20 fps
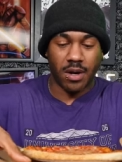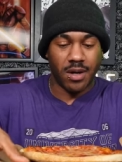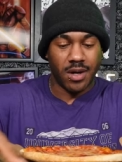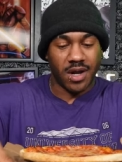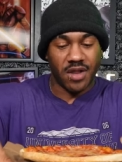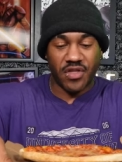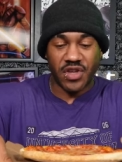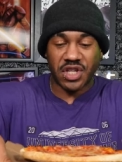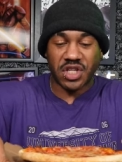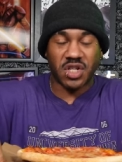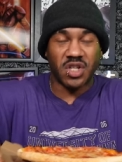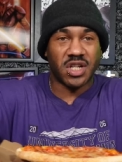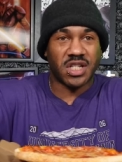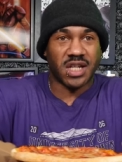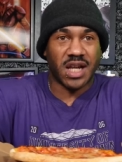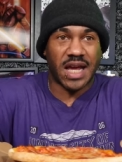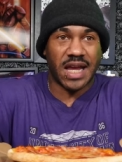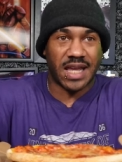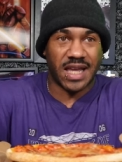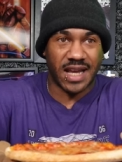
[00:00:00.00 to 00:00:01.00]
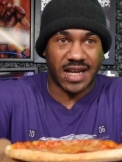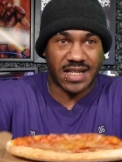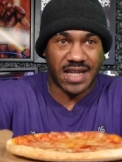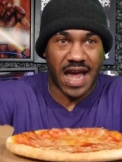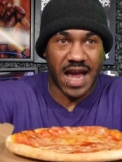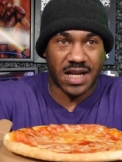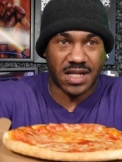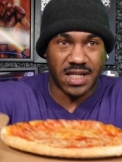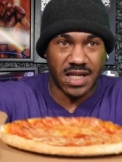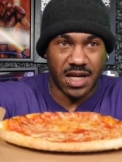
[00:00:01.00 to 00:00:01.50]
And this looks like
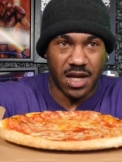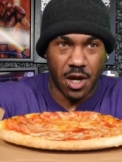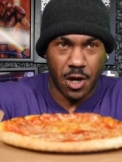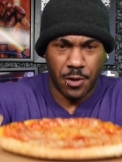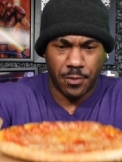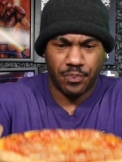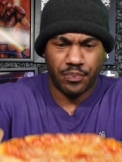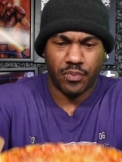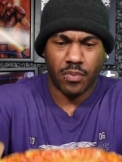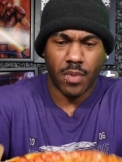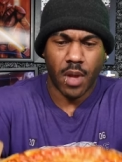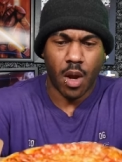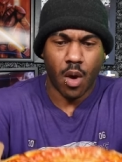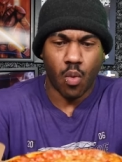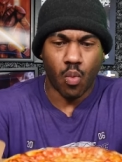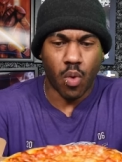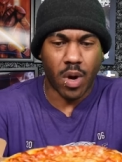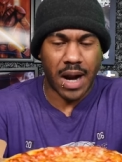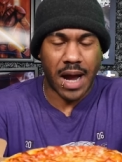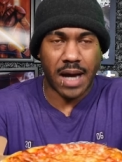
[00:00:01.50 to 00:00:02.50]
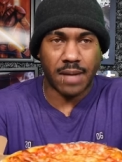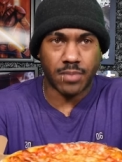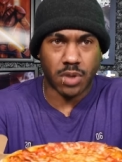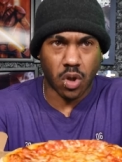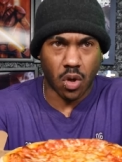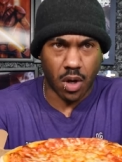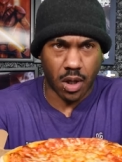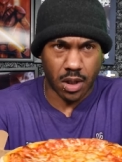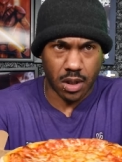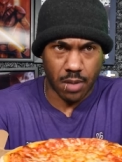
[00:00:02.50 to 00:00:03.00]
exactly what I'm
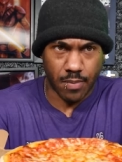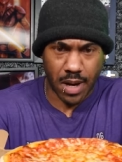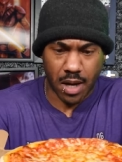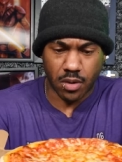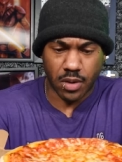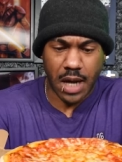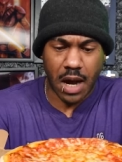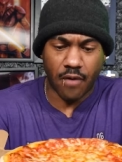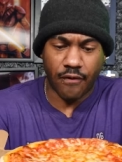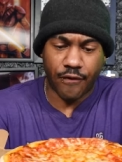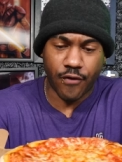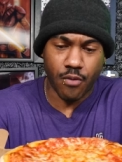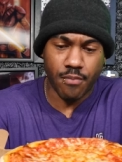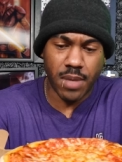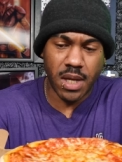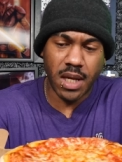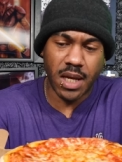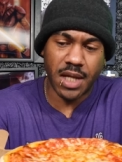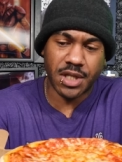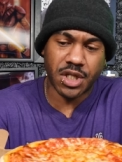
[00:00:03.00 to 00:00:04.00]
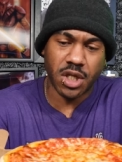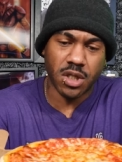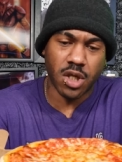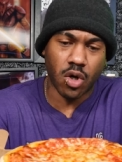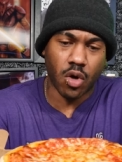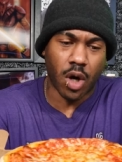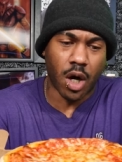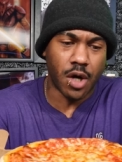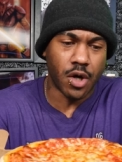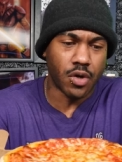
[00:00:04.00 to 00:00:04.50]
talking about. Now, for me, it's a
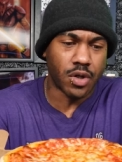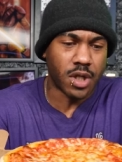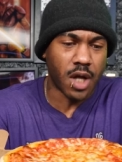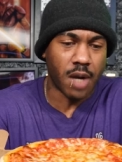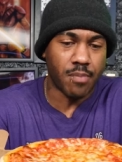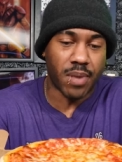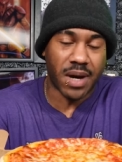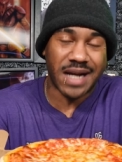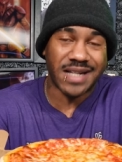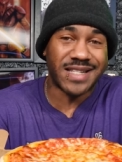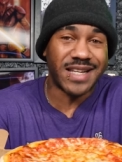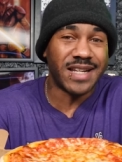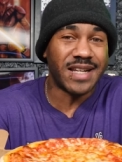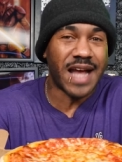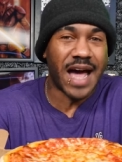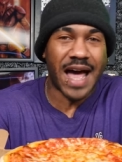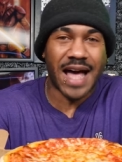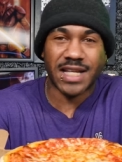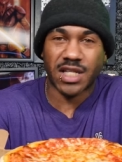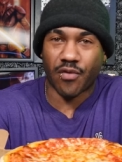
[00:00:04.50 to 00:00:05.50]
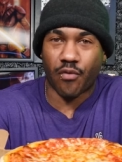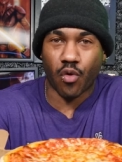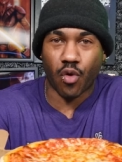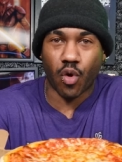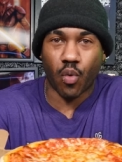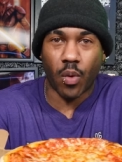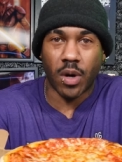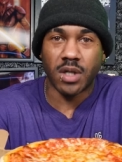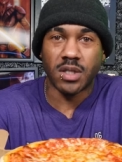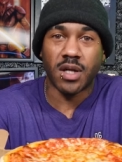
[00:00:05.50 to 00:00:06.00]
little underdone, but I didn't ask for
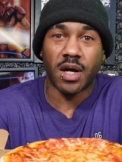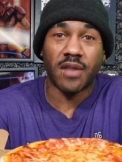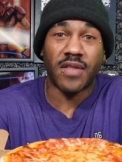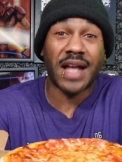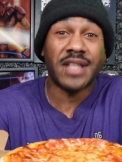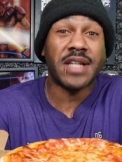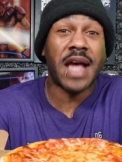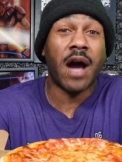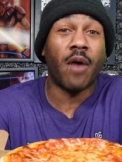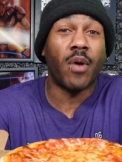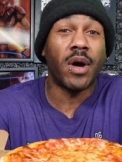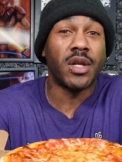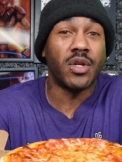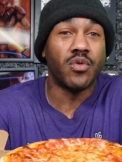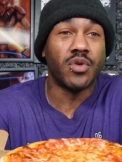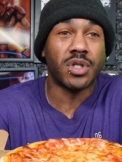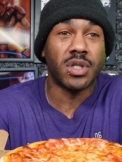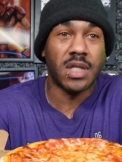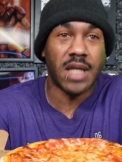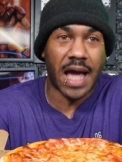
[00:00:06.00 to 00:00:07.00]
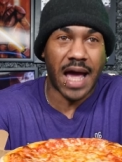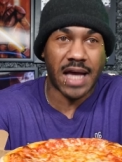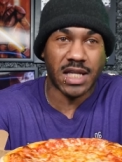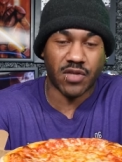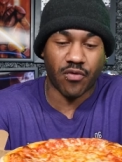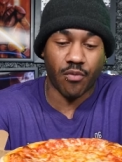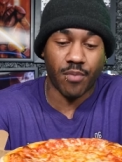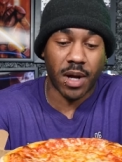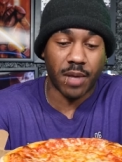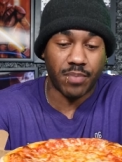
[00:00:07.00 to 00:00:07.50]
it well done. That's how I usually ask
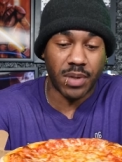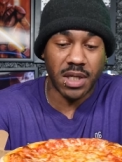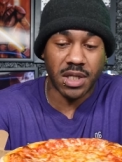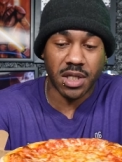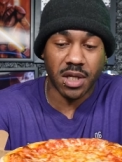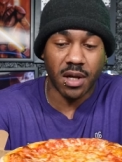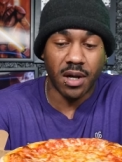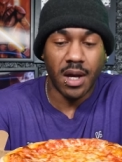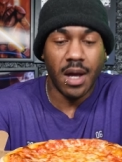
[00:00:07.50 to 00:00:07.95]
for my pizza,